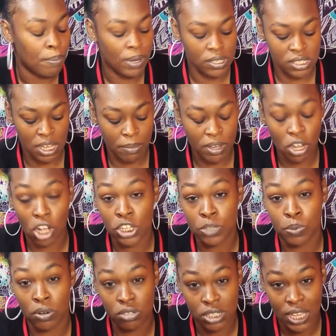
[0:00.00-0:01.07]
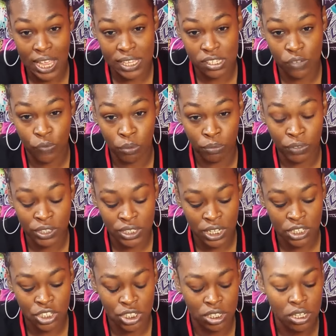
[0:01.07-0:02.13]
But some of y'all's person has some form of
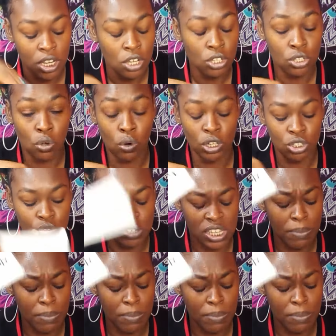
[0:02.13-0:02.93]
addiction towards you.